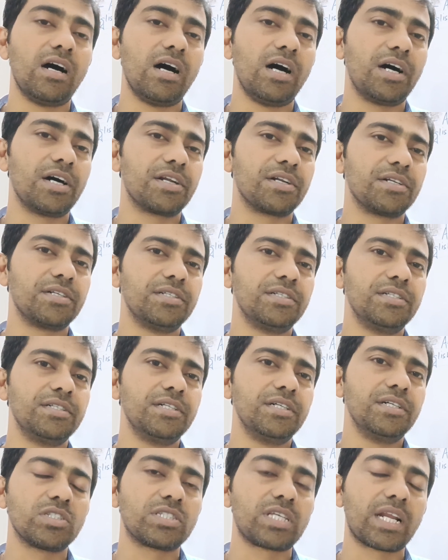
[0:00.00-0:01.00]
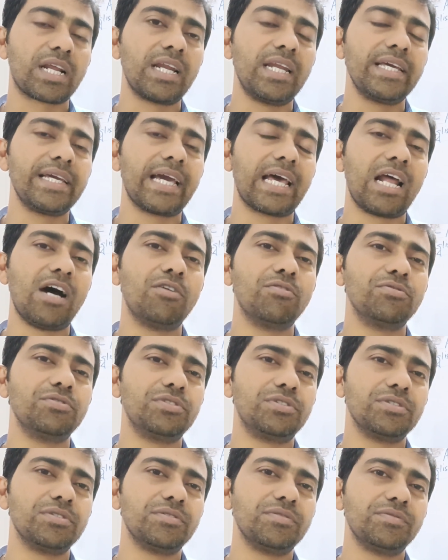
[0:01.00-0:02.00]
are circling
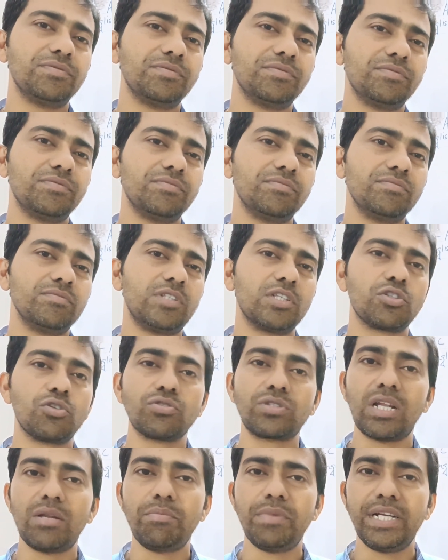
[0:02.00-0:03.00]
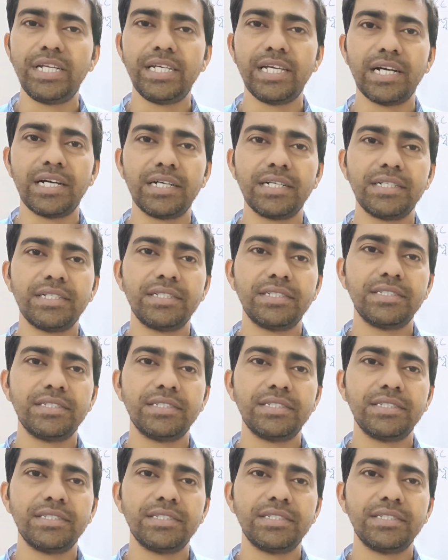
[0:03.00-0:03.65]
around the social media.